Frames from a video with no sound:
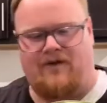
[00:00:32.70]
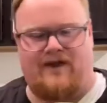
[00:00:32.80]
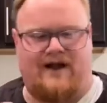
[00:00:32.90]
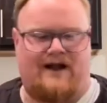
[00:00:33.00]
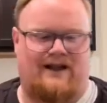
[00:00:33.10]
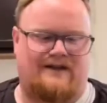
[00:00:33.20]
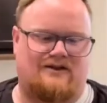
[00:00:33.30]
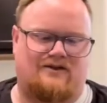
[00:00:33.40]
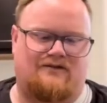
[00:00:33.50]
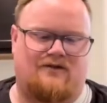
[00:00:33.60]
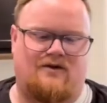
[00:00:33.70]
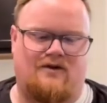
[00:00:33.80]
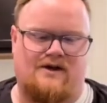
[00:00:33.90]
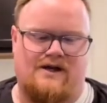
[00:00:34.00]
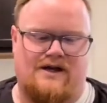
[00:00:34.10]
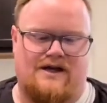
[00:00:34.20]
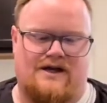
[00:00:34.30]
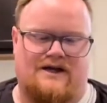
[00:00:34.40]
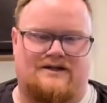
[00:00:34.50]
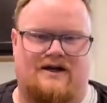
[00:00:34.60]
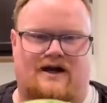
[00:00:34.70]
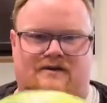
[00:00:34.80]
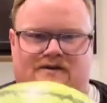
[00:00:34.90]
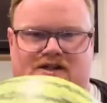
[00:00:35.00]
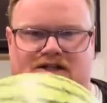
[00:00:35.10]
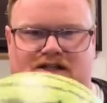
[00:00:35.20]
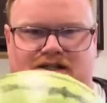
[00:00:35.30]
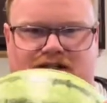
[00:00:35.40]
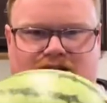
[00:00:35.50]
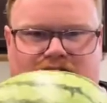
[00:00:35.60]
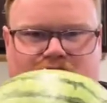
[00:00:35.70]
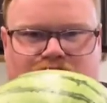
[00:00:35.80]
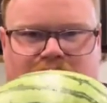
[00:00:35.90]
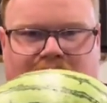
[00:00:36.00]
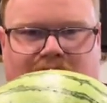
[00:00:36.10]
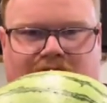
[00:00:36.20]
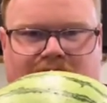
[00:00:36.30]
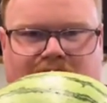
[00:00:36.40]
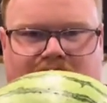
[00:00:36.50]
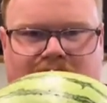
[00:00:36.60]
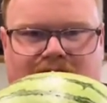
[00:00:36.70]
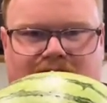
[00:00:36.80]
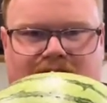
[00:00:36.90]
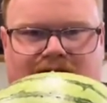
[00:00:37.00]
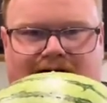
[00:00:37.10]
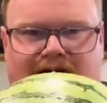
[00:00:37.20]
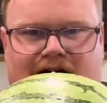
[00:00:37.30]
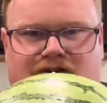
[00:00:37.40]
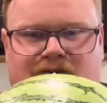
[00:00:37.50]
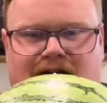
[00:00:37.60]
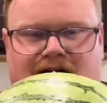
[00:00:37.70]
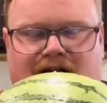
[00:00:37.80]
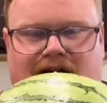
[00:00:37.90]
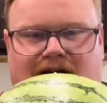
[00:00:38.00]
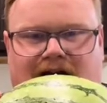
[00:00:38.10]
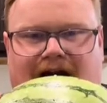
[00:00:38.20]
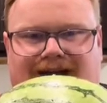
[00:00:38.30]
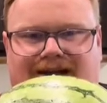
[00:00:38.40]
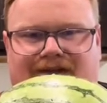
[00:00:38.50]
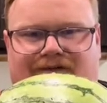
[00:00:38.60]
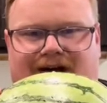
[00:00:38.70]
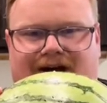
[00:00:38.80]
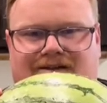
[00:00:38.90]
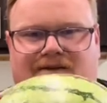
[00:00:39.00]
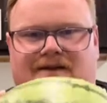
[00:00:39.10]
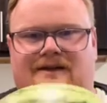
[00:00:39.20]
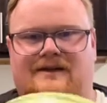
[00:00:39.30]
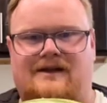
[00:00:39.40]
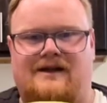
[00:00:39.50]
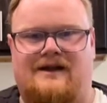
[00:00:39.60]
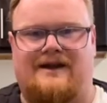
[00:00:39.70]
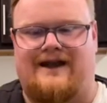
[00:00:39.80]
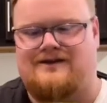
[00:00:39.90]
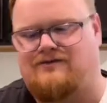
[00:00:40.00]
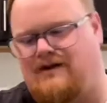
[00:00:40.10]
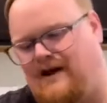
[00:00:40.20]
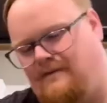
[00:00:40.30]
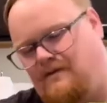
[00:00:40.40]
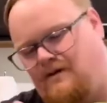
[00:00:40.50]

thing I like to look for is you see this yellow spot on the bottom. That helps me a lot identify something that is ripe.